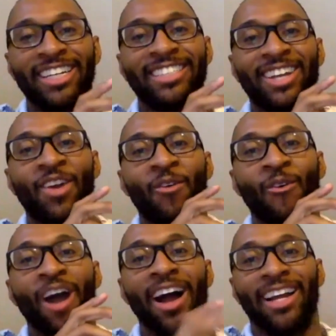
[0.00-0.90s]
It is a
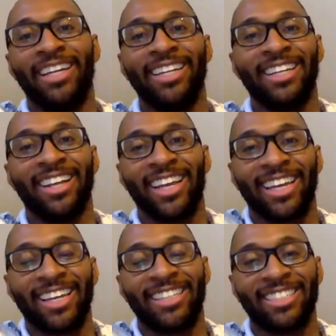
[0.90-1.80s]
grind.
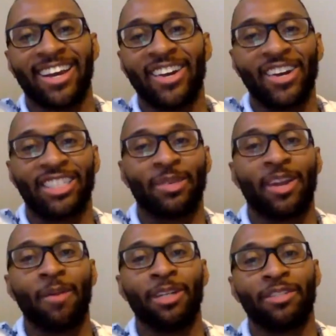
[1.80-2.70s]
It's
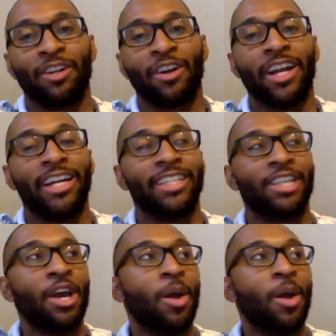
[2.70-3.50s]
underestimated how much of a grind it is.